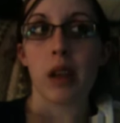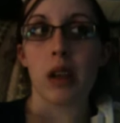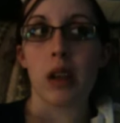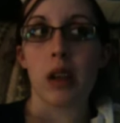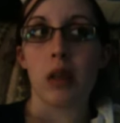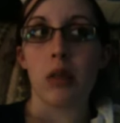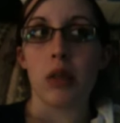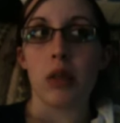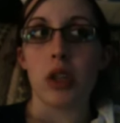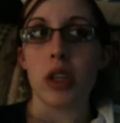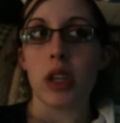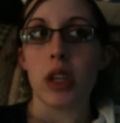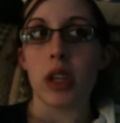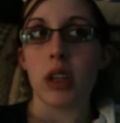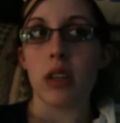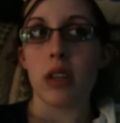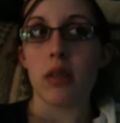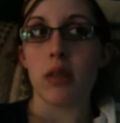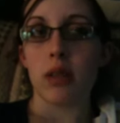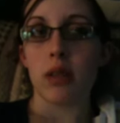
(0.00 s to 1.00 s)
Um,
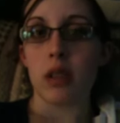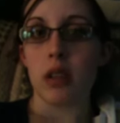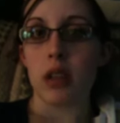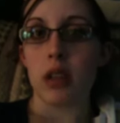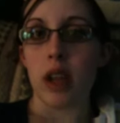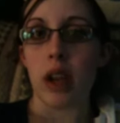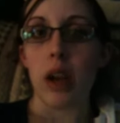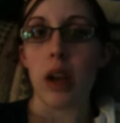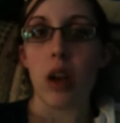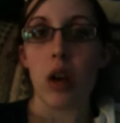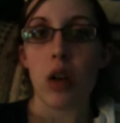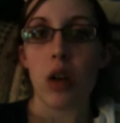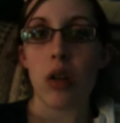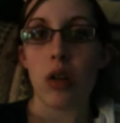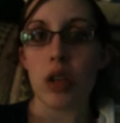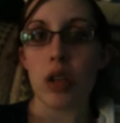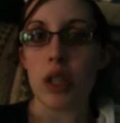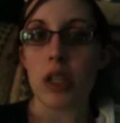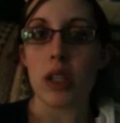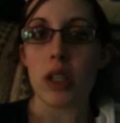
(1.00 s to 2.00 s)
she said,
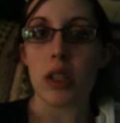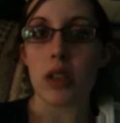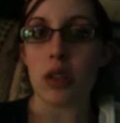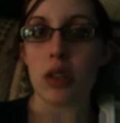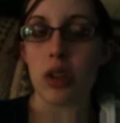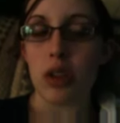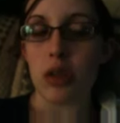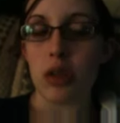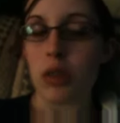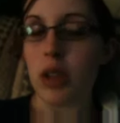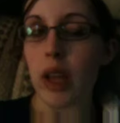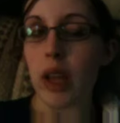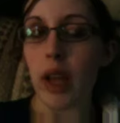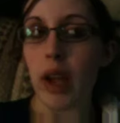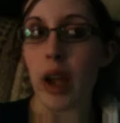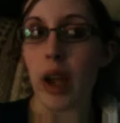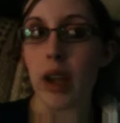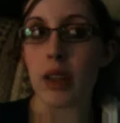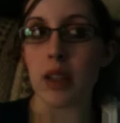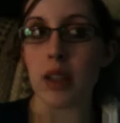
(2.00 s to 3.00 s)
"No, just just
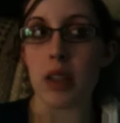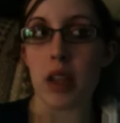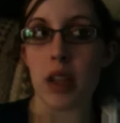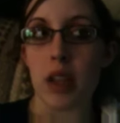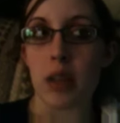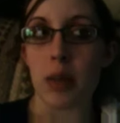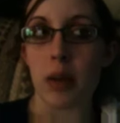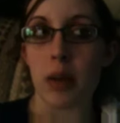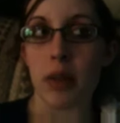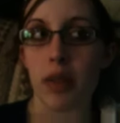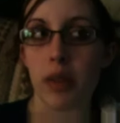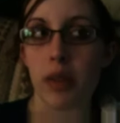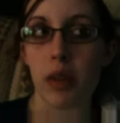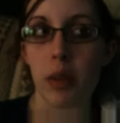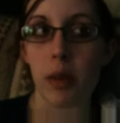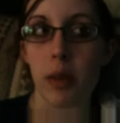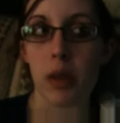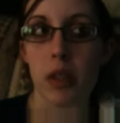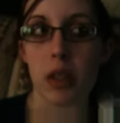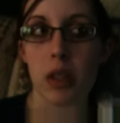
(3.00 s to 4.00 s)
relax. It takes about
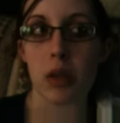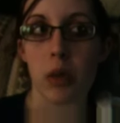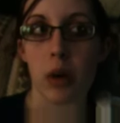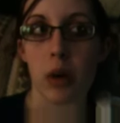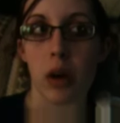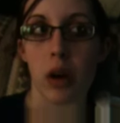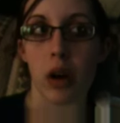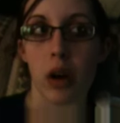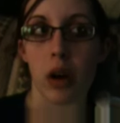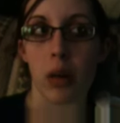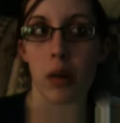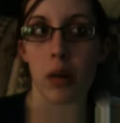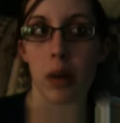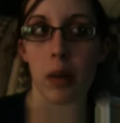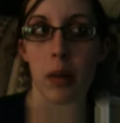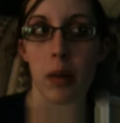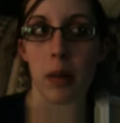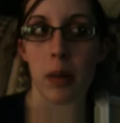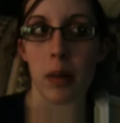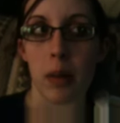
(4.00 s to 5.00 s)
15 minutes to work."
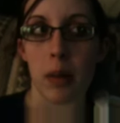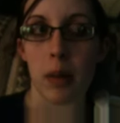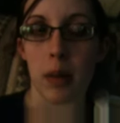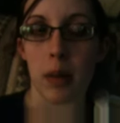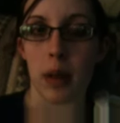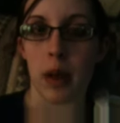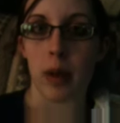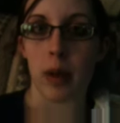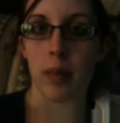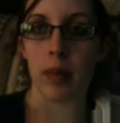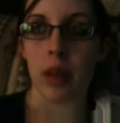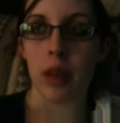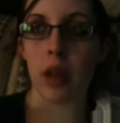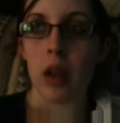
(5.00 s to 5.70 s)
Blah blah blah blah.